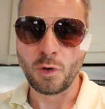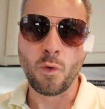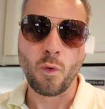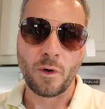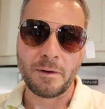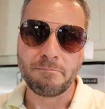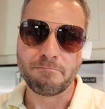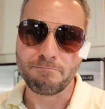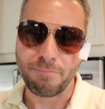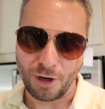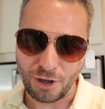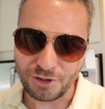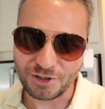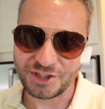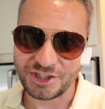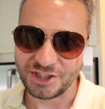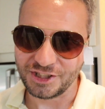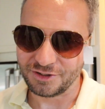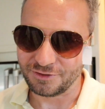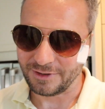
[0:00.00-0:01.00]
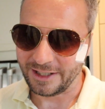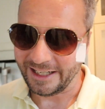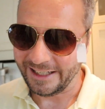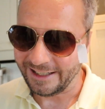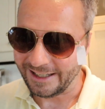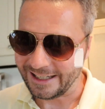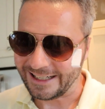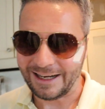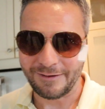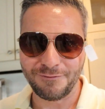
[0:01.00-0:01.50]
toy birches right
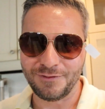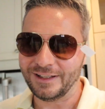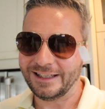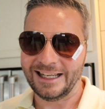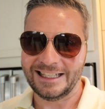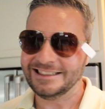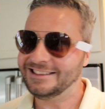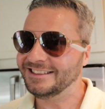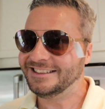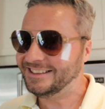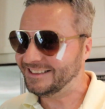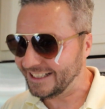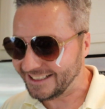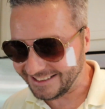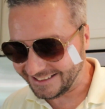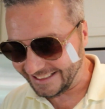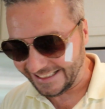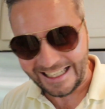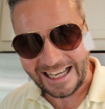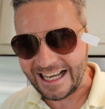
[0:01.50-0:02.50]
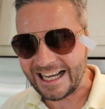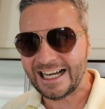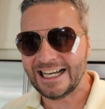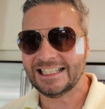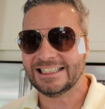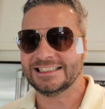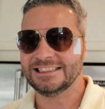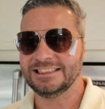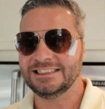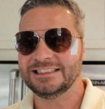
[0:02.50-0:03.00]
here. I got for like
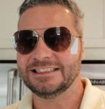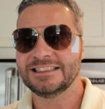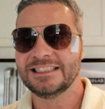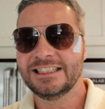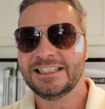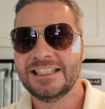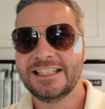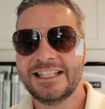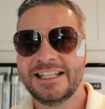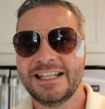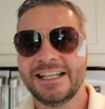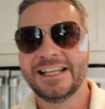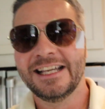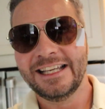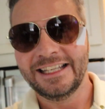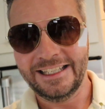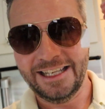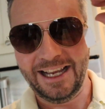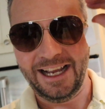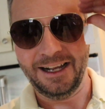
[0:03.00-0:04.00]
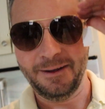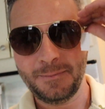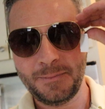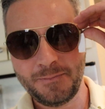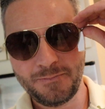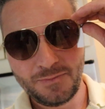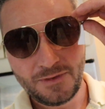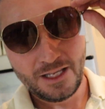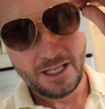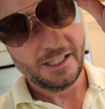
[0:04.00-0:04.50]
$60. Yeah.
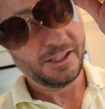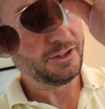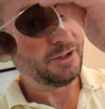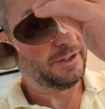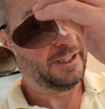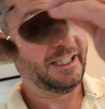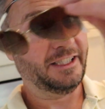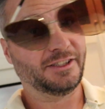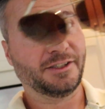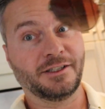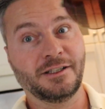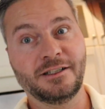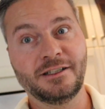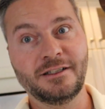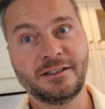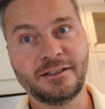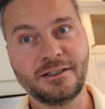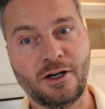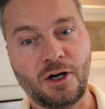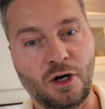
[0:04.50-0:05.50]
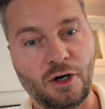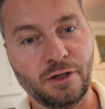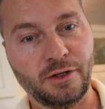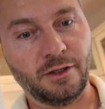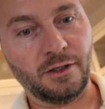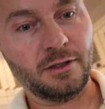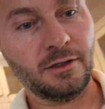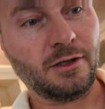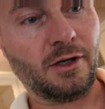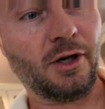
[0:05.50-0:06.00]
So these are all
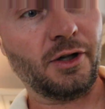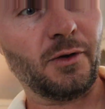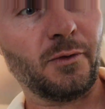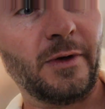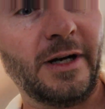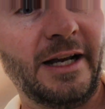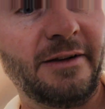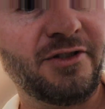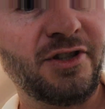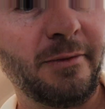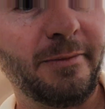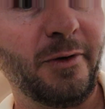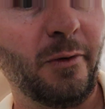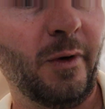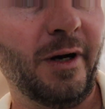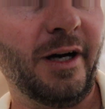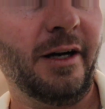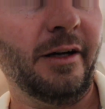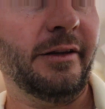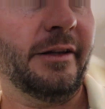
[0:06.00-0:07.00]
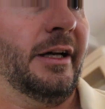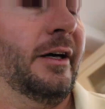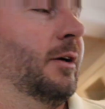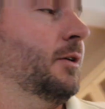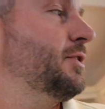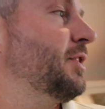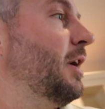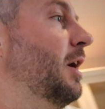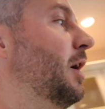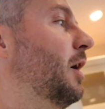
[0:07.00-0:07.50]
the rave. She'll be wearing
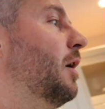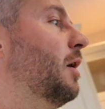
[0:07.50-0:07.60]
those.